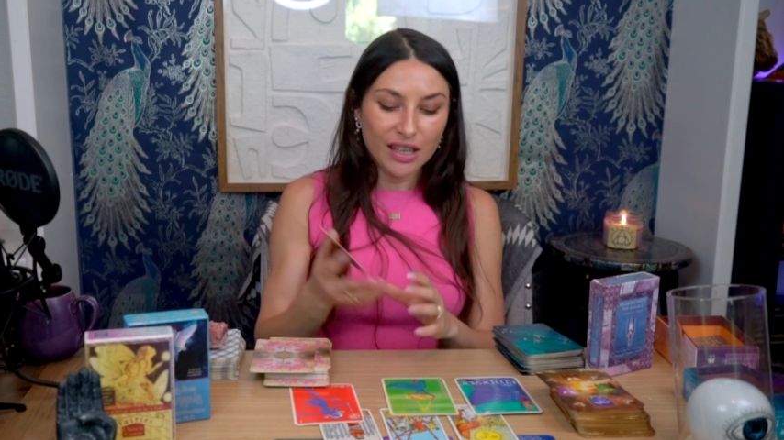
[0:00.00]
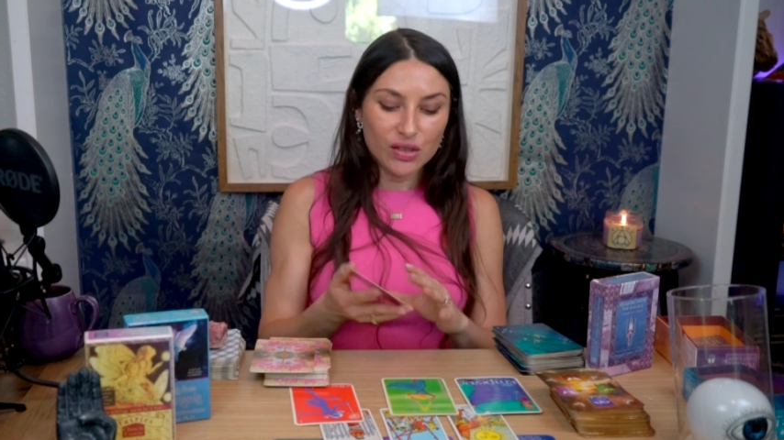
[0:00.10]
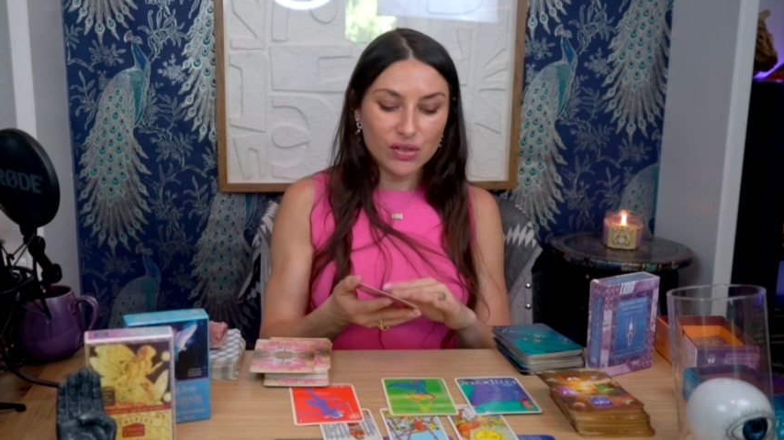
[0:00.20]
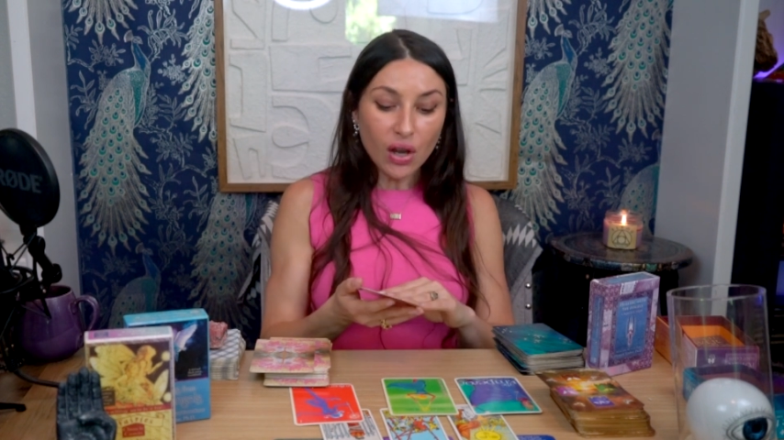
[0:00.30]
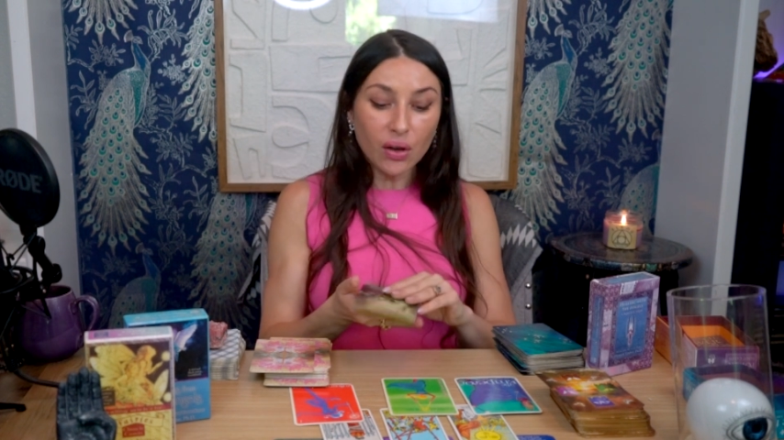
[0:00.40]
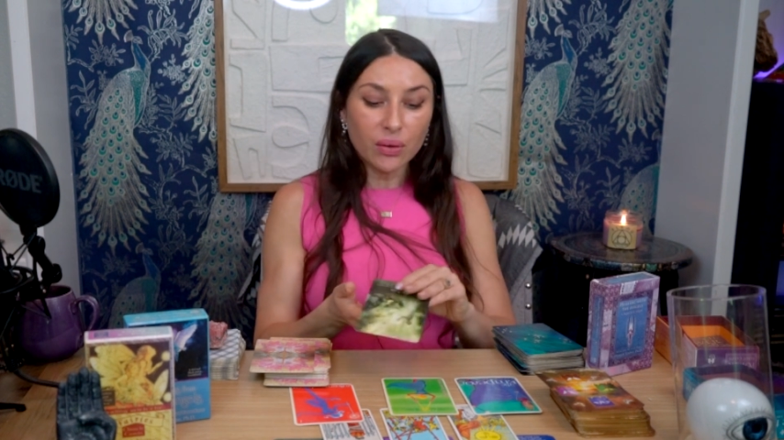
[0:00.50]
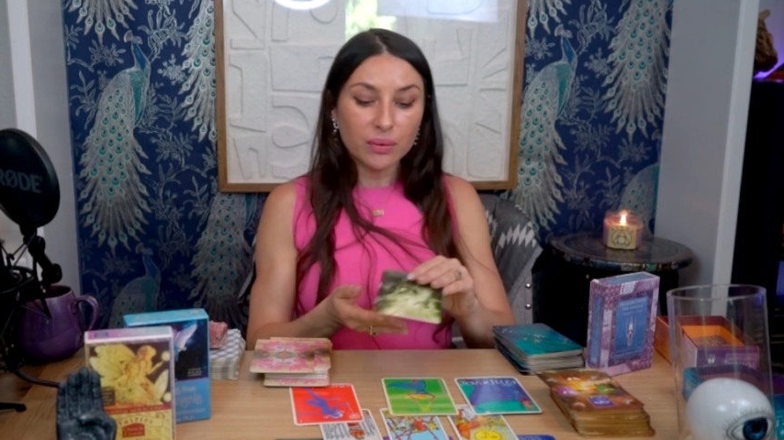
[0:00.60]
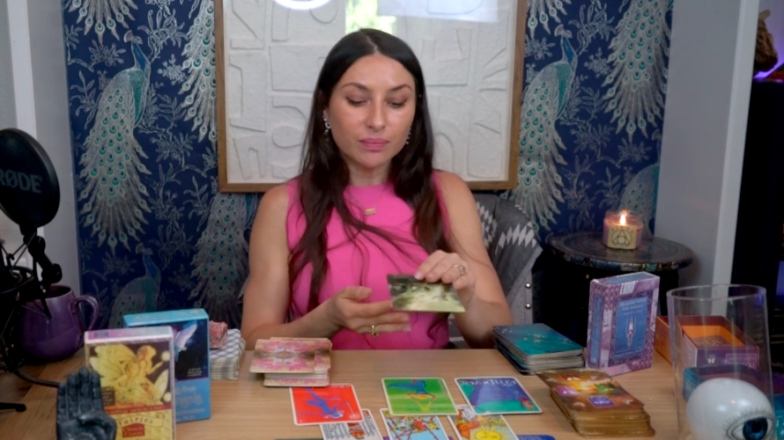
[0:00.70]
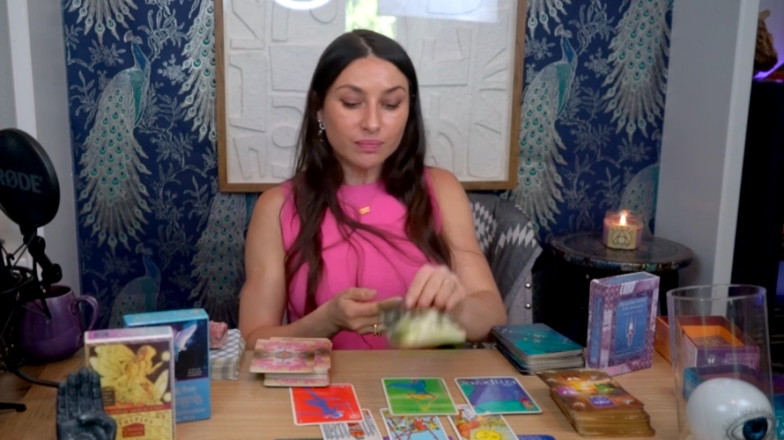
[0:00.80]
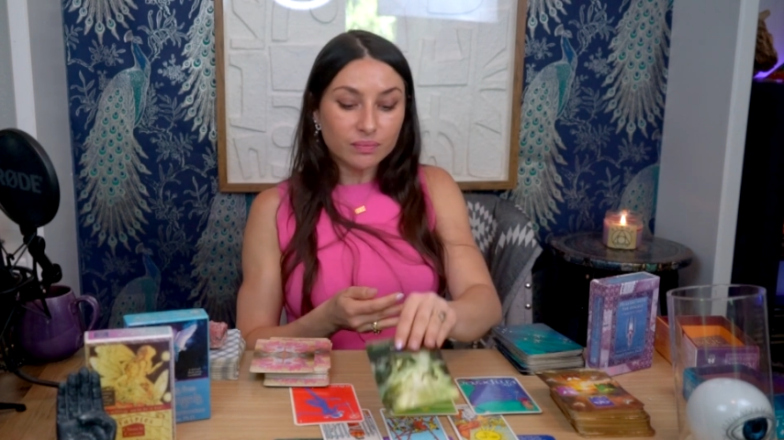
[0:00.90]
So,
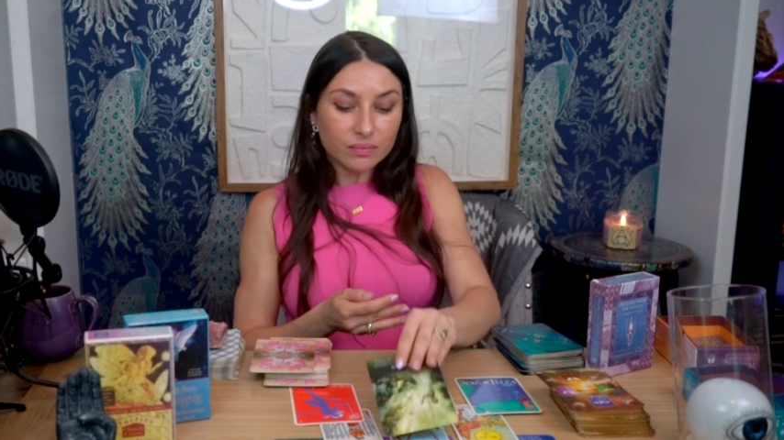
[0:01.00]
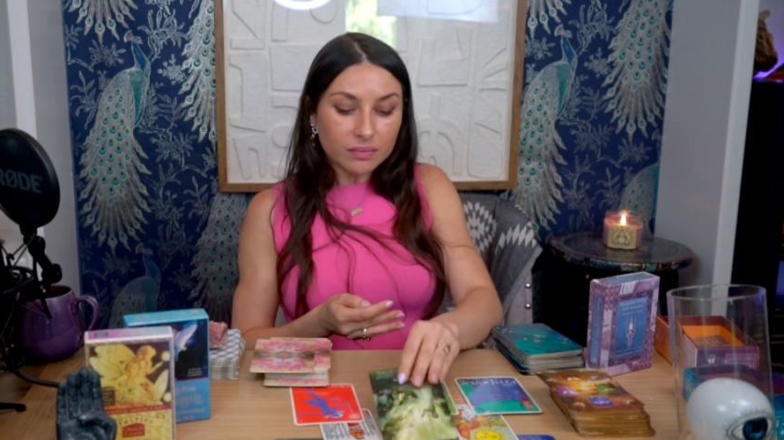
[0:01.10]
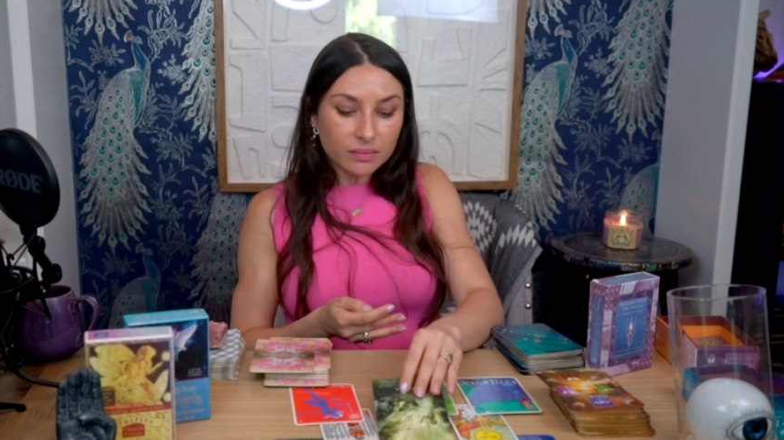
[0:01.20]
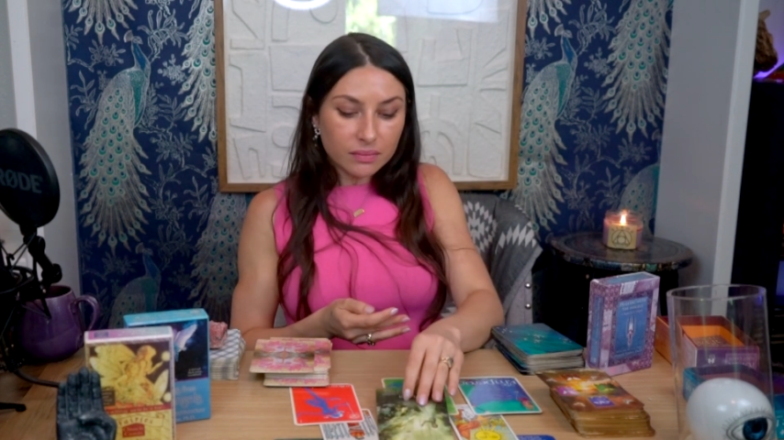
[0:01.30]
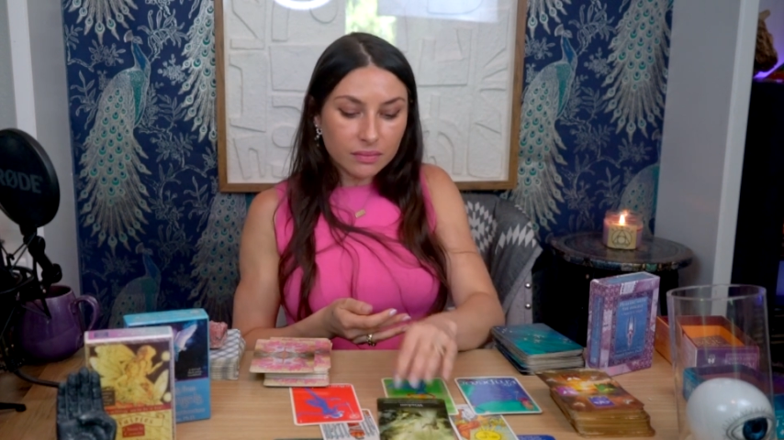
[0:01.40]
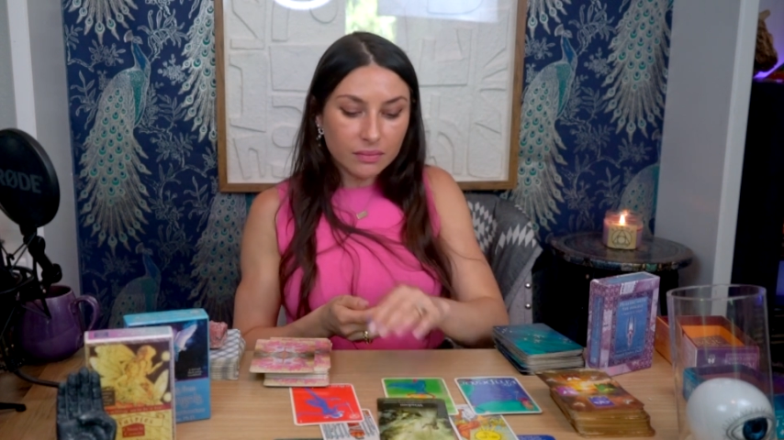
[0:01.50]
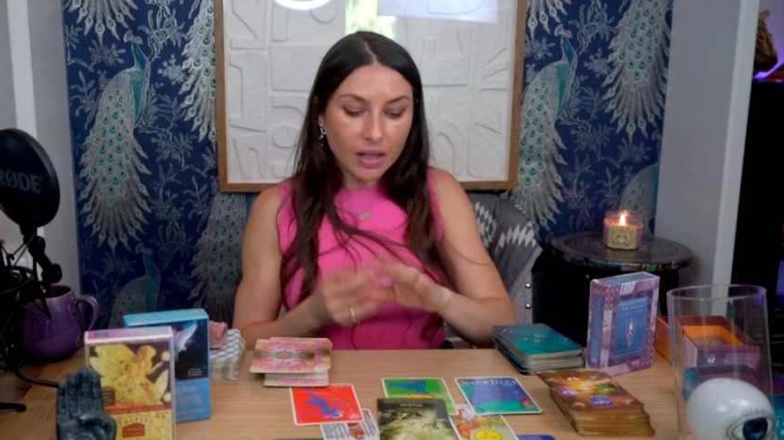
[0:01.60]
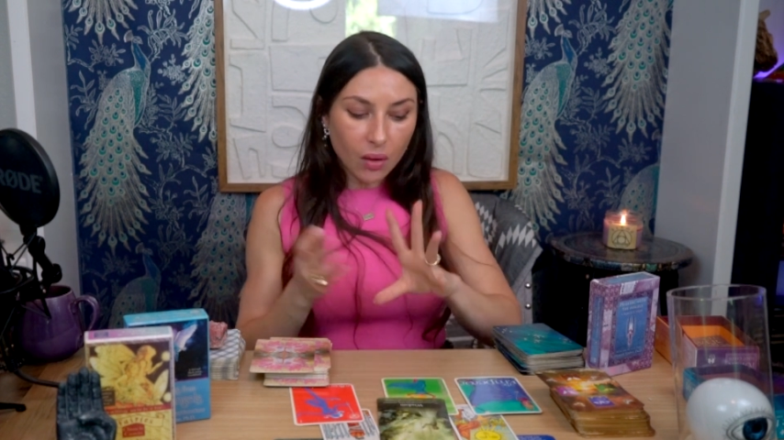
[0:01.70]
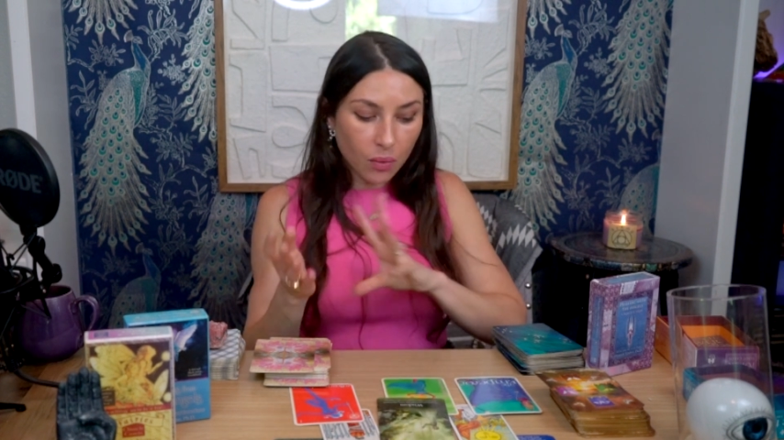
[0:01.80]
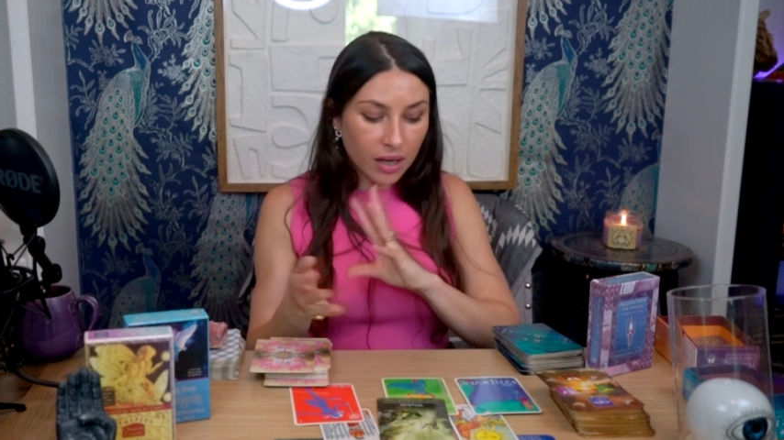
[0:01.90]

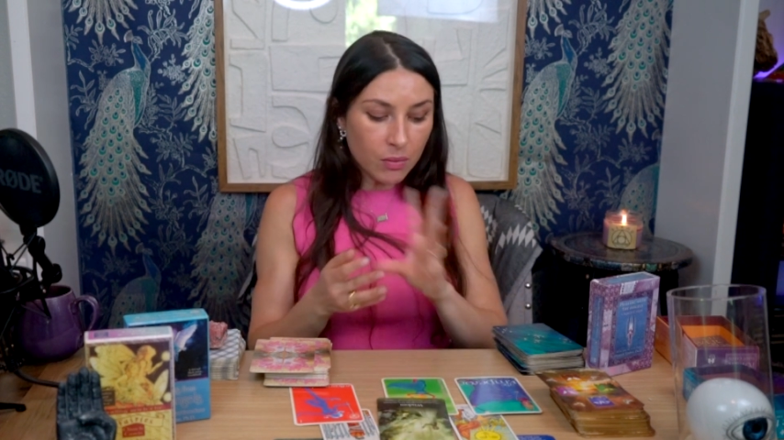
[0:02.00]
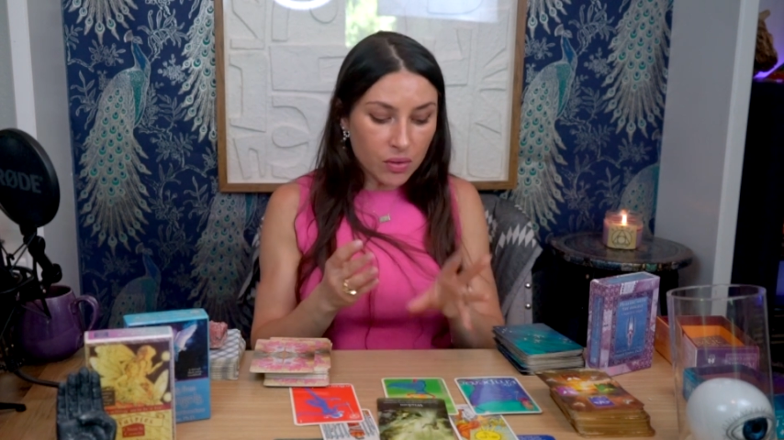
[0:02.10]
what I'm